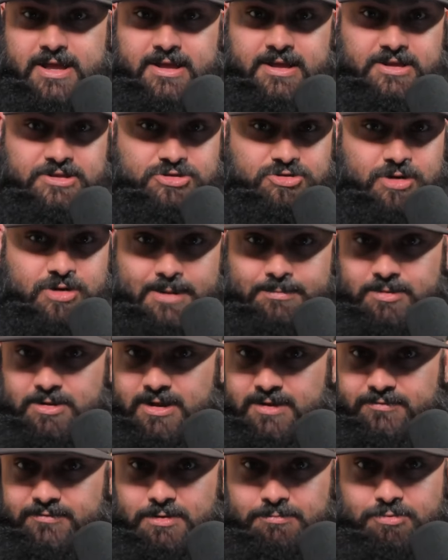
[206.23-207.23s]
His
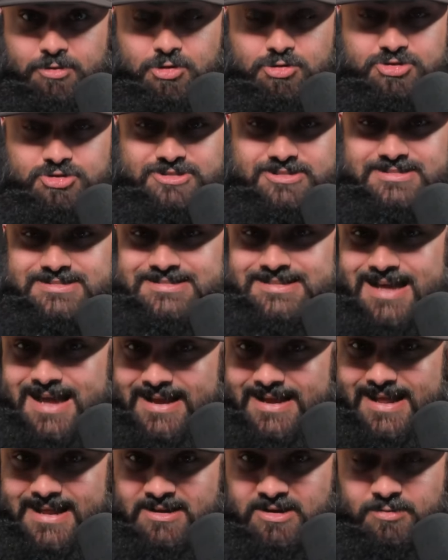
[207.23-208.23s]
grapple-heavy approach does
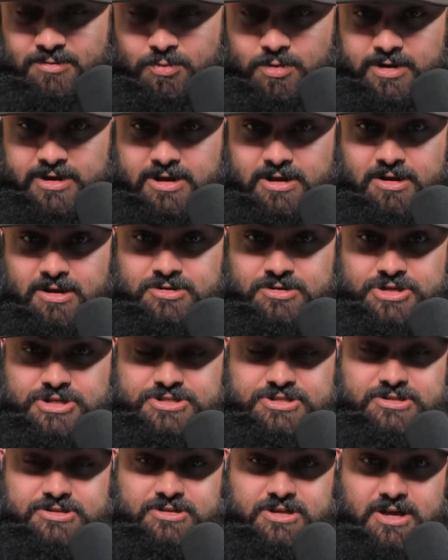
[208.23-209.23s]
not end up working on
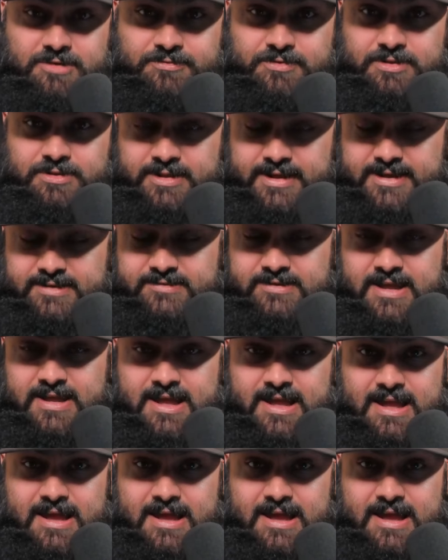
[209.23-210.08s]
Justin Taffa late,